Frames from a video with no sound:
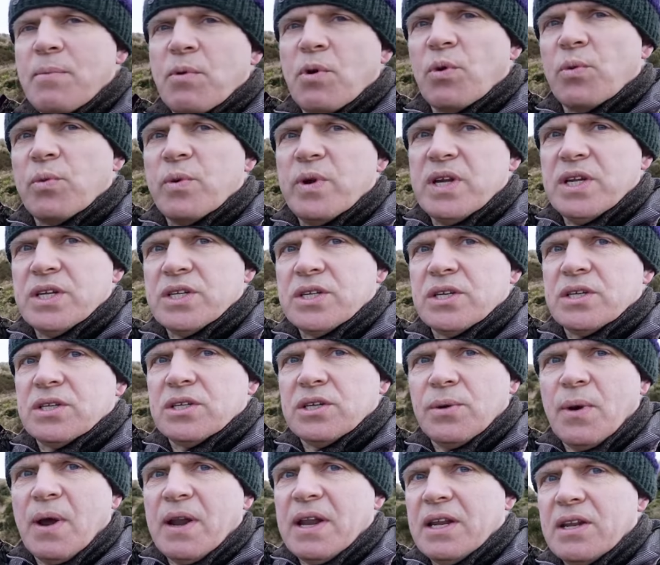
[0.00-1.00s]
or reason
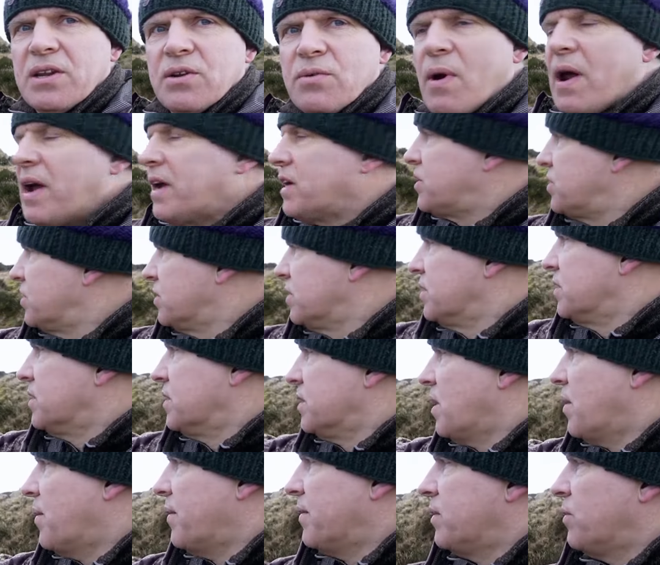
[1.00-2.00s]
to any direction that they
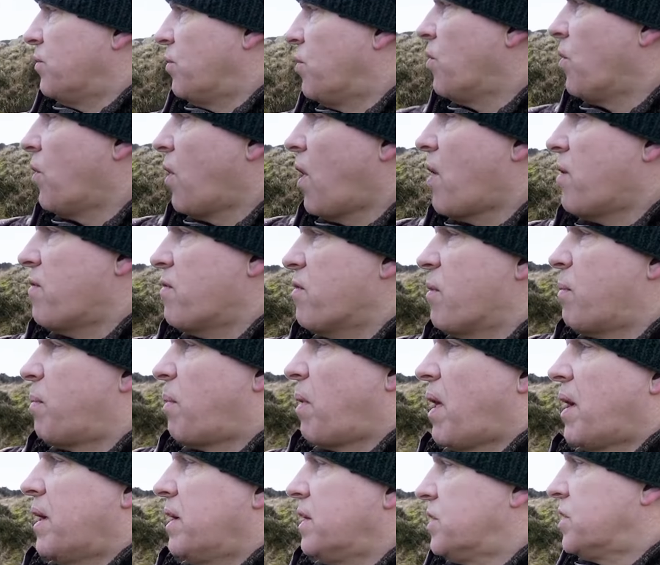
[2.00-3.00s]
go in. They're all over the
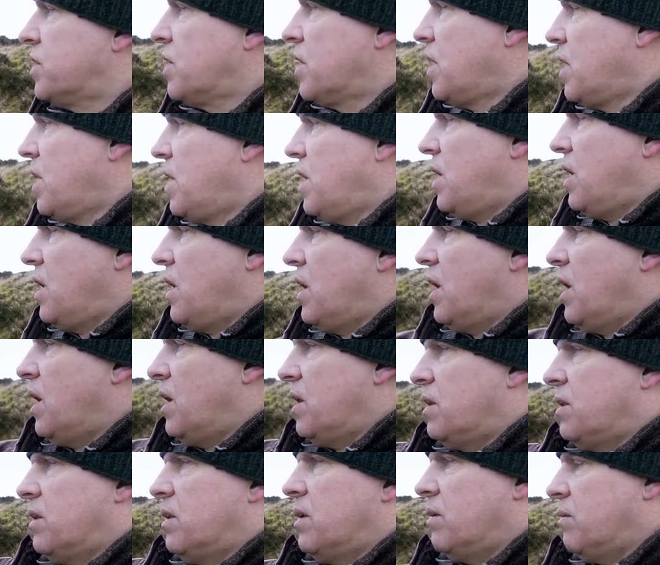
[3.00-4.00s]
place,
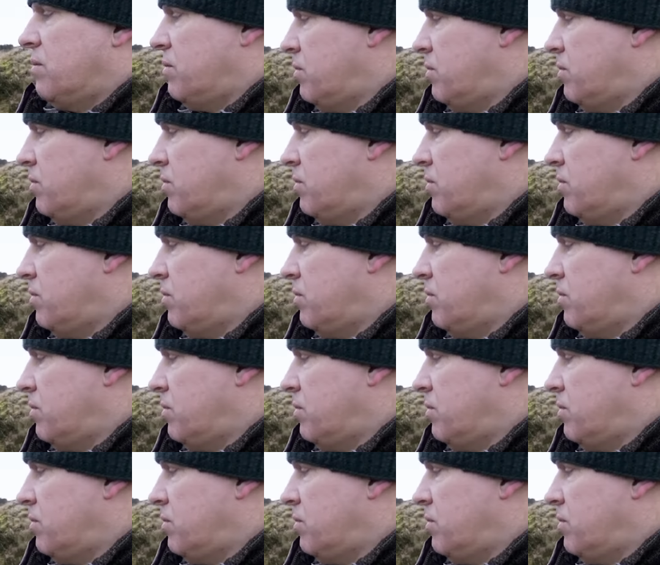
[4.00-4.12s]
and the